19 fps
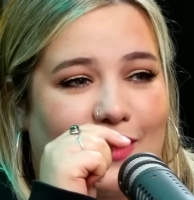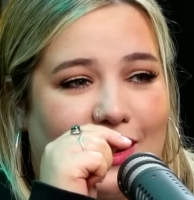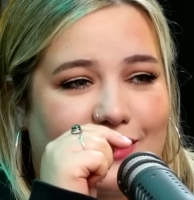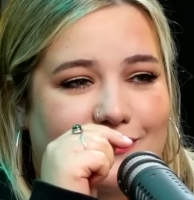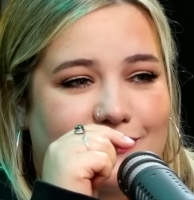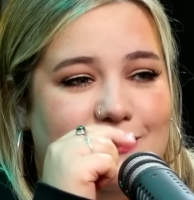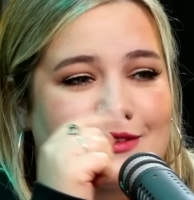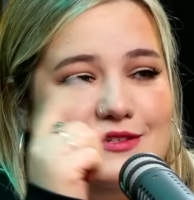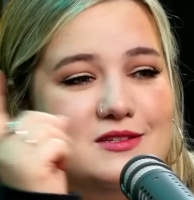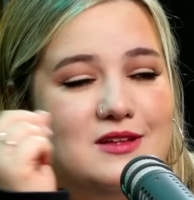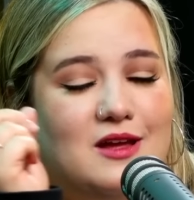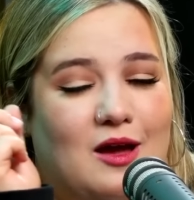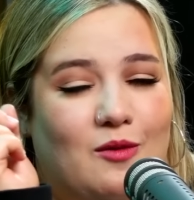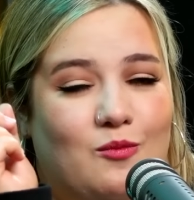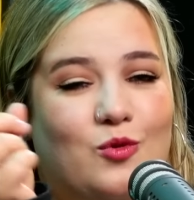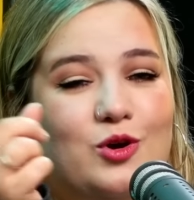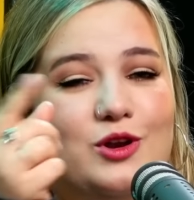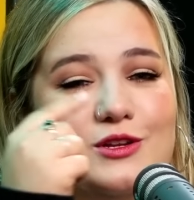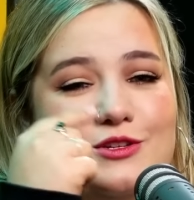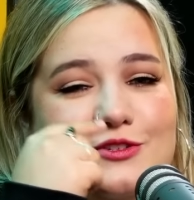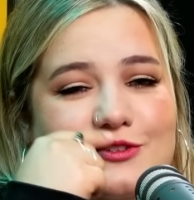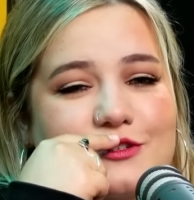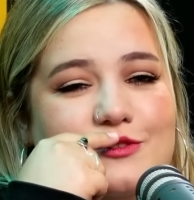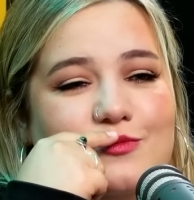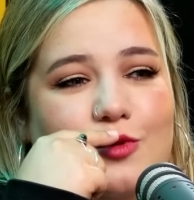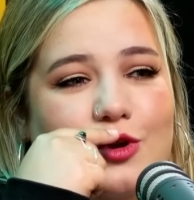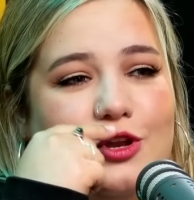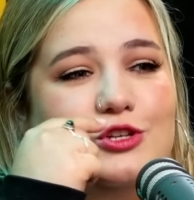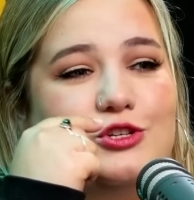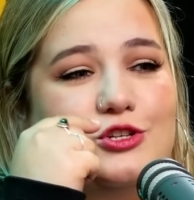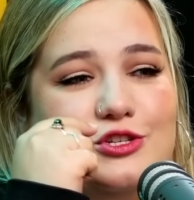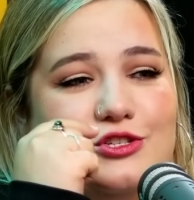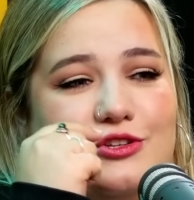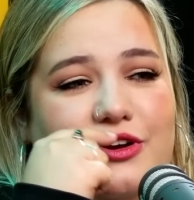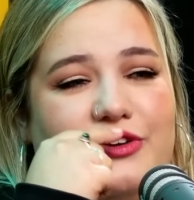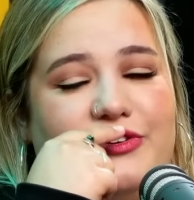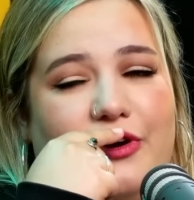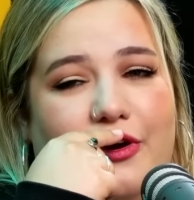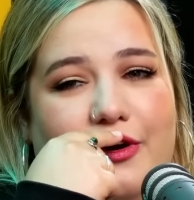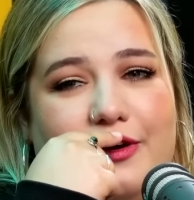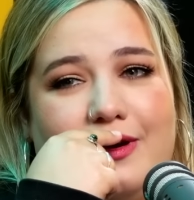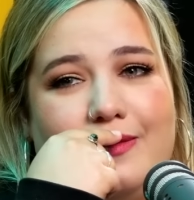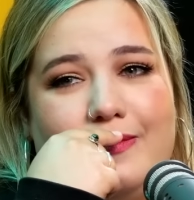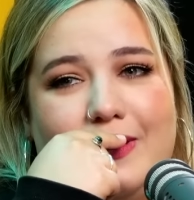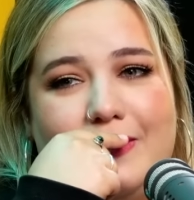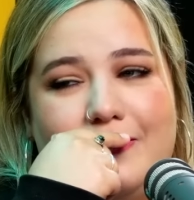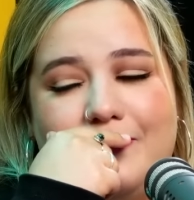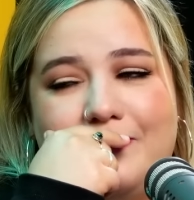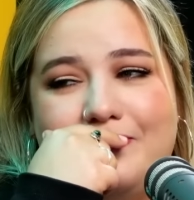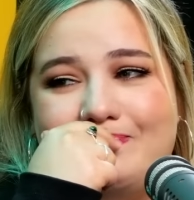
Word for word: breakfast, and what did you Scrambled what did you start talking about?